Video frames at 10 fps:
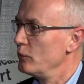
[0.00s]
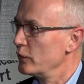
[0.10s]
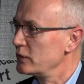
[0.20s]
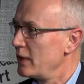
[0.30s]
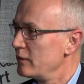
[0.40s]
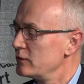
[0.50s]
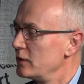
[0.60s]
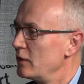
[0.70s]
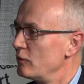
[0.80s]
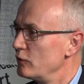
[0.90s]

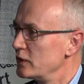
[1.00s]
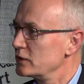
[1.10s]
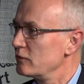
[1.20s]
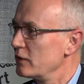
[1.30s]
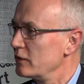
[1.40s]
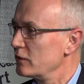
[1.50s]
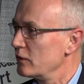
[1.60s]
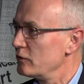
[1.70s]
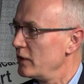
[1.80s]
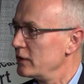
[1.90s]
mortality and risk of
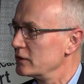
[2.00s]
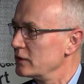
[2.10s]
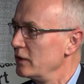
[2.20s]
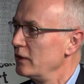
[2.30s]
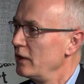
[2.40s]
clinical events.